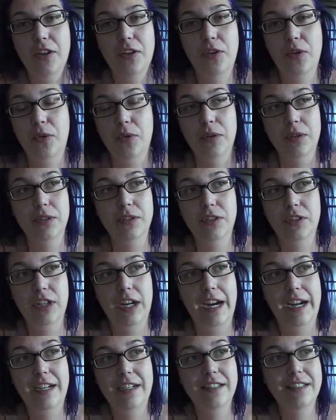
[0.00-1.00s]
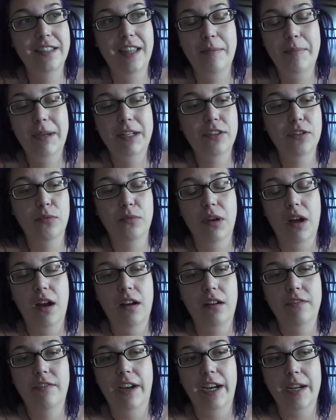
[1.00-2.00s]
Cool, great. They picked the
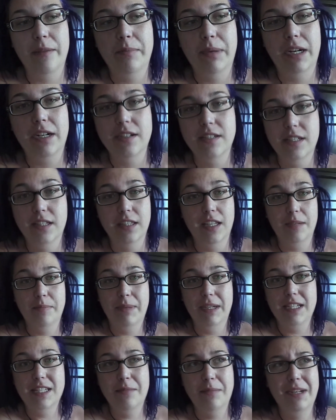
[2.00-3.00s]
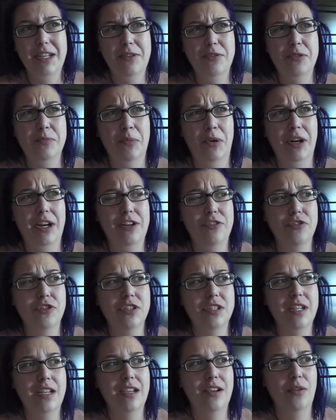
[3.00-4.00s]
wrong fucking person. Like, pick somebody who's more
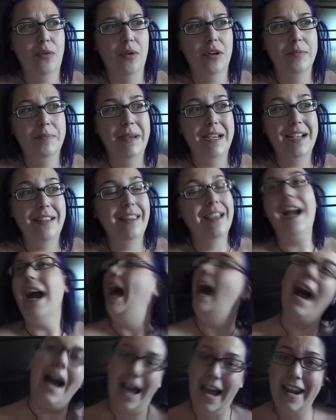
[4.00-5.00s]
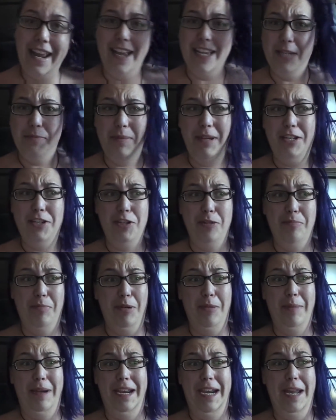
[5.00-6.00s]
interesting or pick, like, a hot ass bitch and
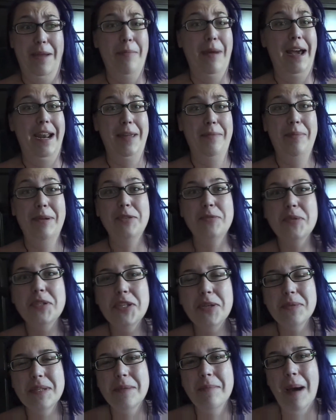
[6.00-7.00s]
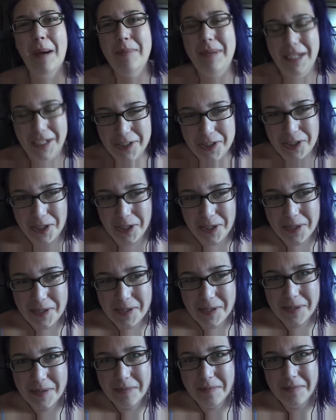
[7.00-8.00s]
put my name on it. Bitch was using my
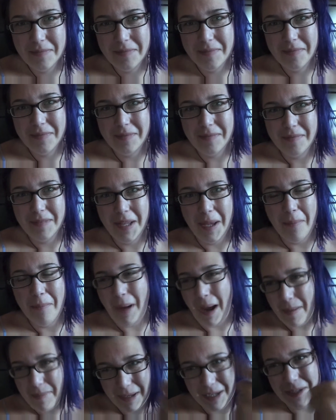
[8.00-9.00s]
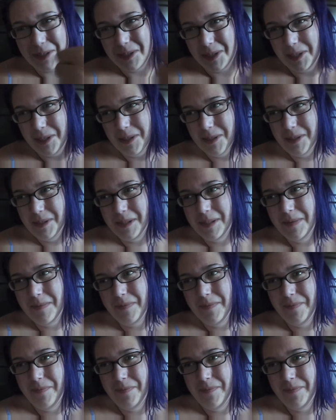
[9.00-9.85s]
pictures. My pictures.